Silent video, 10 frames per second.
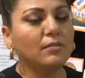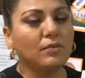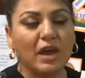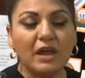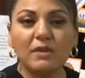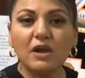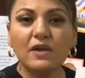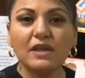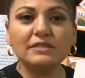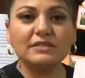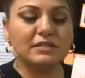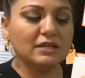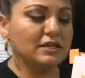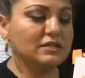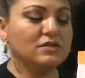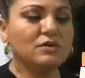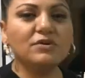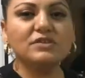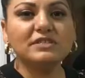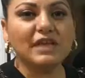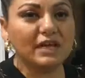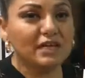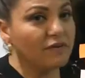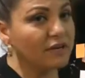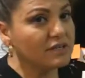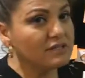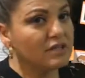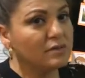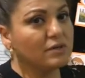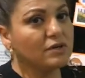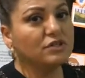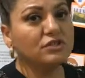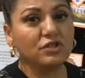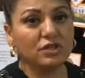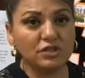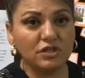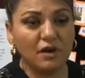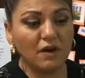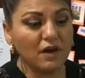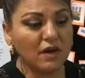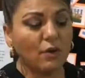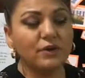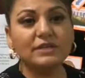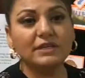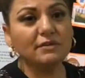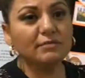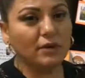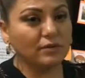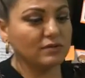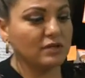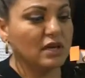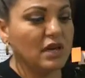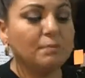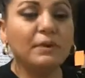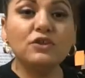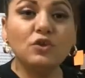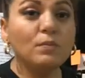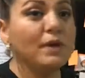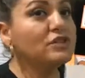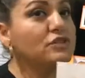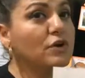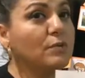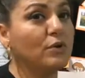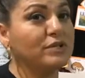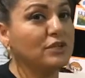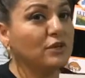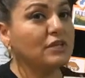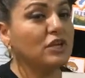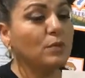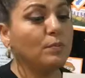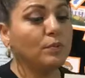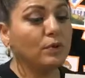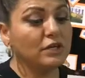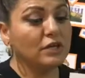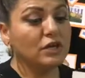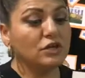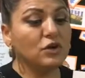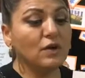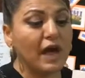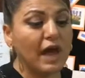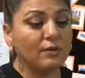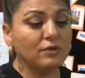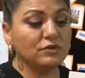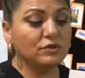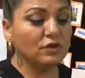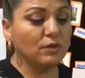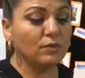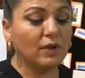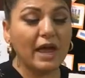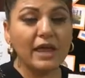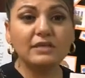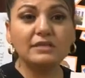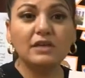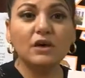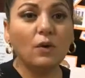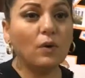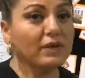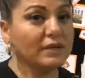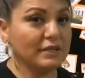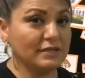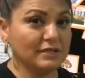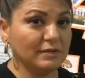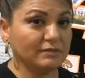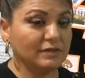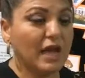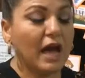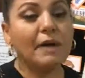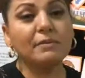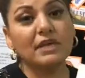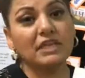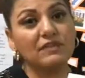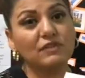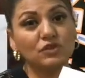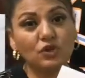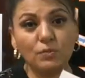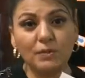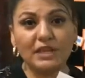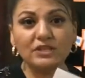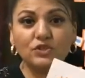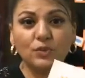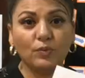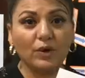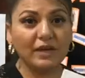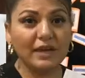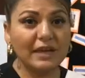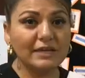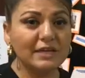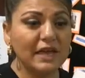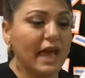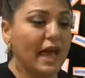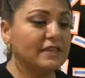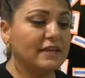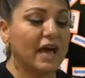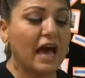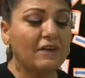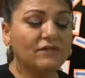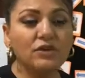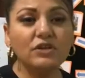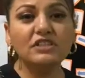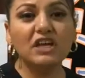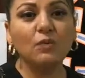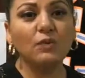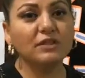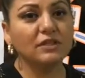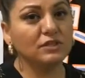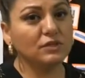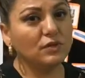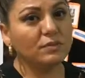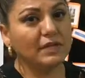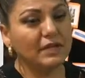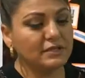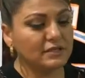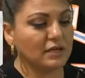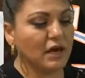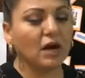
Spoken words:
primaries, consumer, secondary consumer, tertiary, or decompose. But you make sure, boys and girls, that you put your arrows to the right organism. I'm going to give you 2 minutes to work on it, and then after you're done with the 2 minutes,